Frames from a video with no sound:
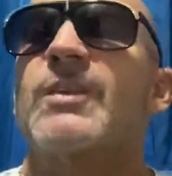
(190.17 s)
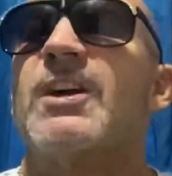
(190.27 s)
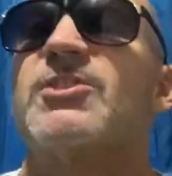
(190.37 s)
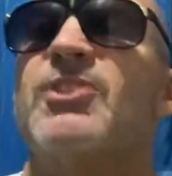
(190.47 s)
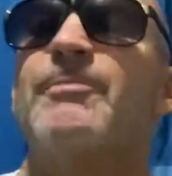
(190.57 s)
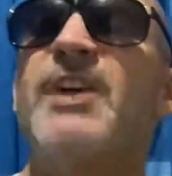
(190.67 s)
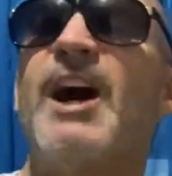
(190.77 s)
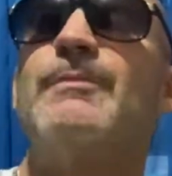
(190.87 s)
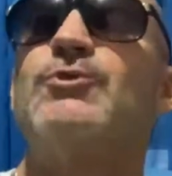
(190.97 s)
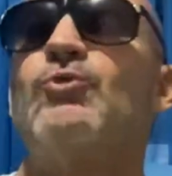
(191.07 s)

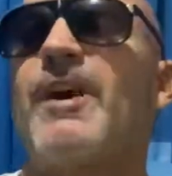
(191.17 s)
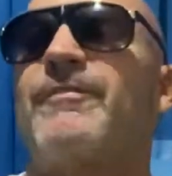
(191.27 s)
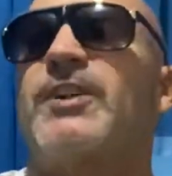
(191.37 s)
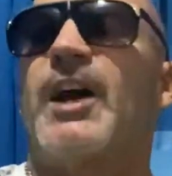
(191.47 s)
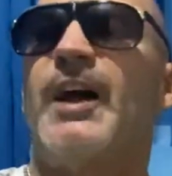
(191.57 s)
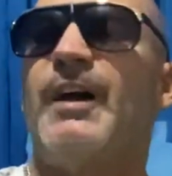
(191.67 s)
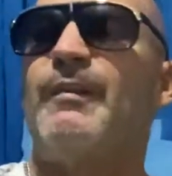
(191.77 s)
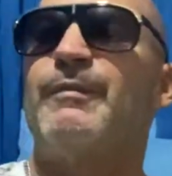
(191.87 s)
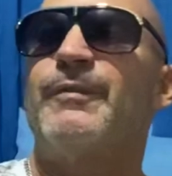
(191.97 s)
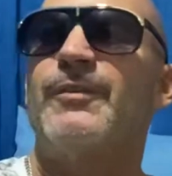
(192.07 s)
sometimes you have to
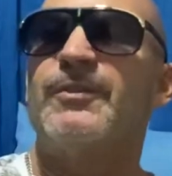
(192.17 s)
have,